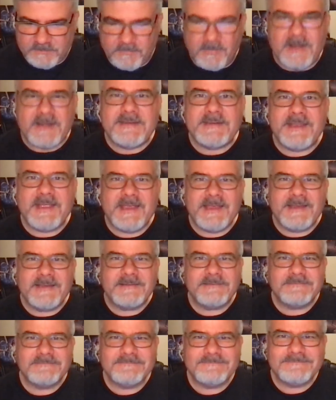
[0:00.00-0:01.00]
Monday.
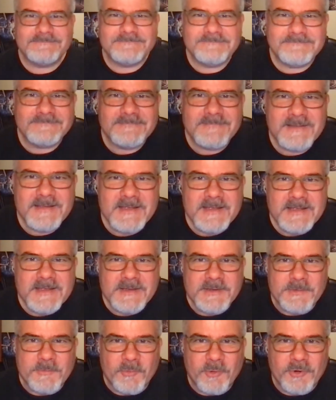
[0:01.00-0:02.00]

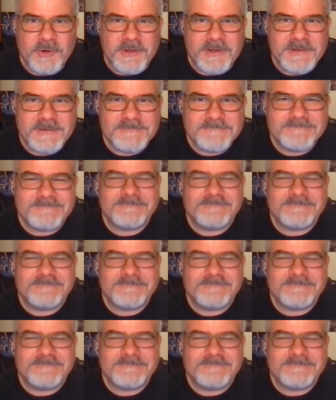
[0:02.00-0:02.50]
Good morning.